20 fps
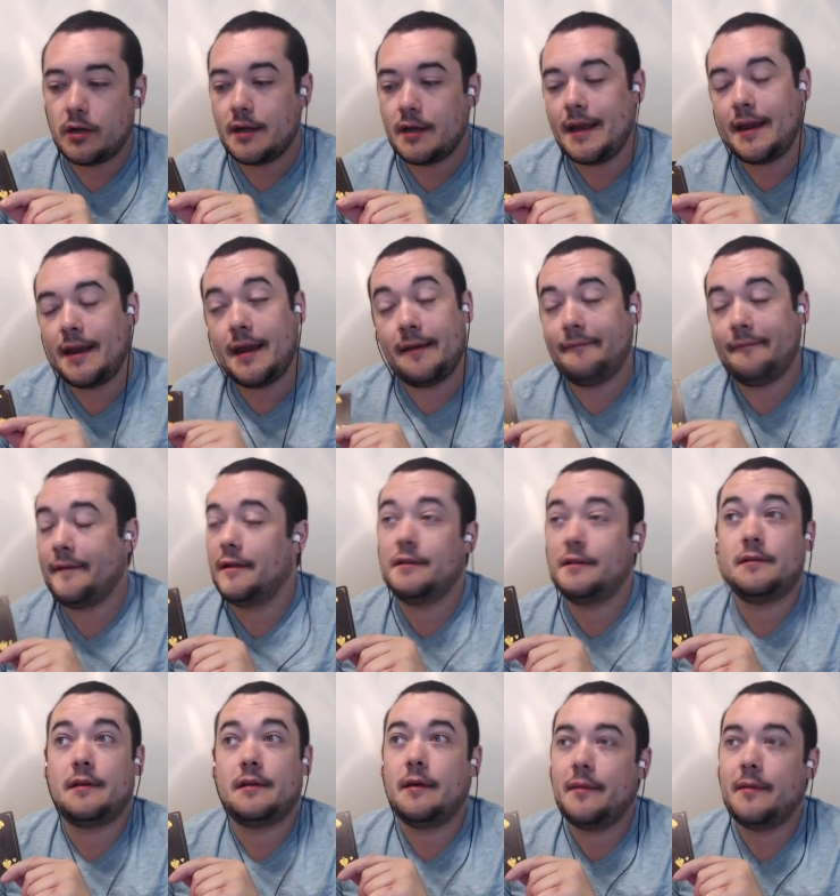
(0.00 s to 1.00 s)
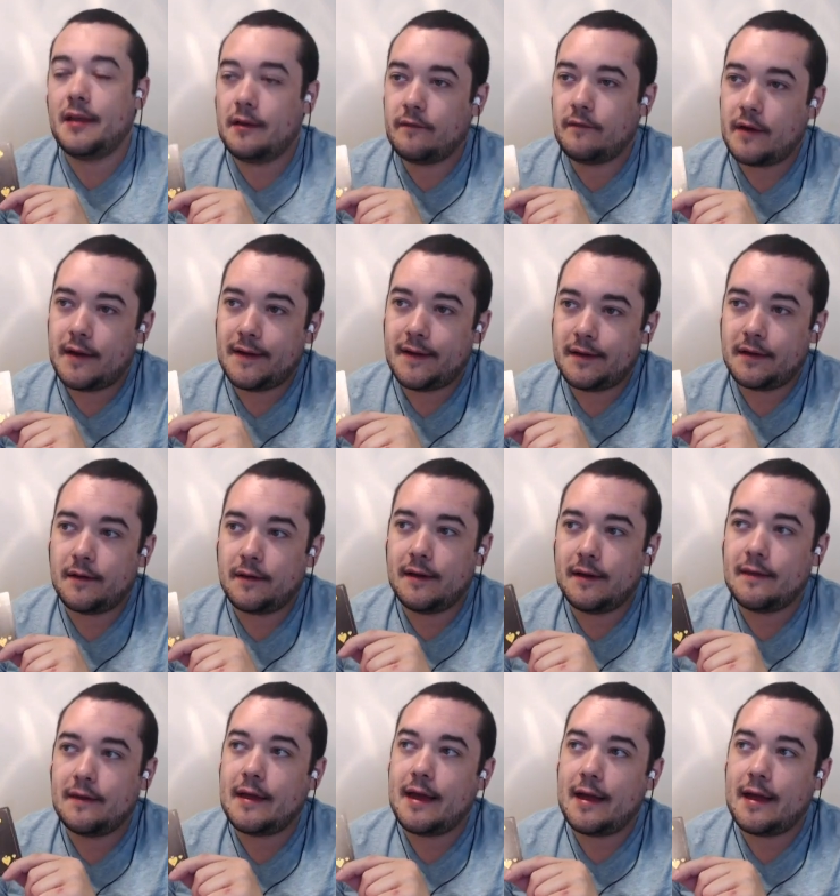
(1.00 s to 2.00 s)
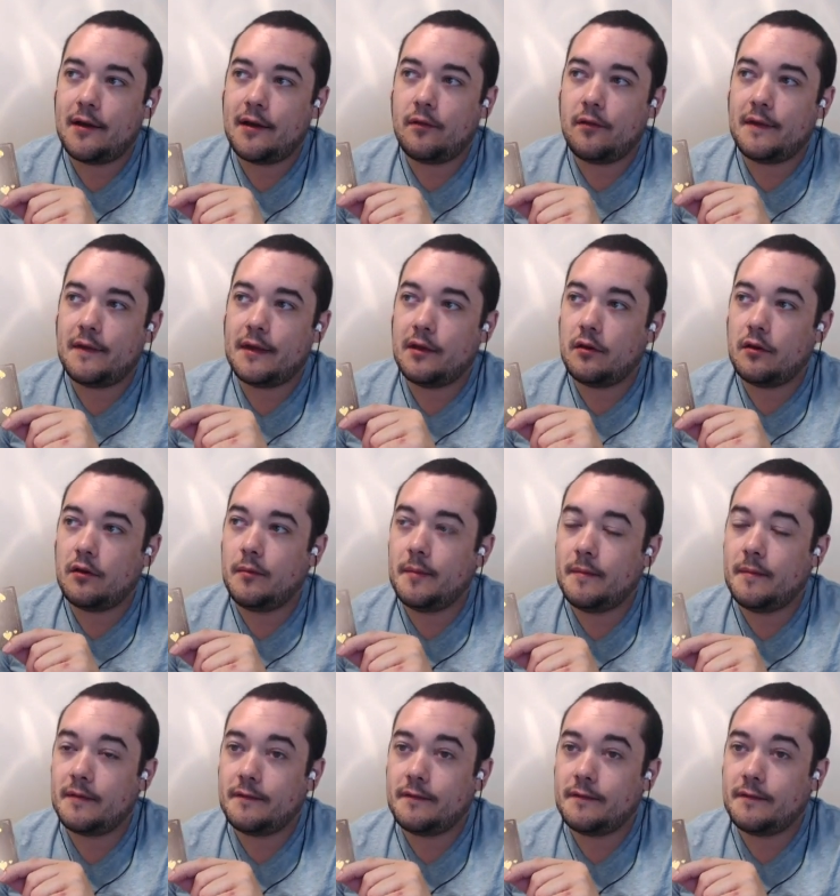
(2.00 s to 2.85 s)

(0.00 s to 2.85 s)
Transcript: Again, it's coming in very clearly that I don't think you'll,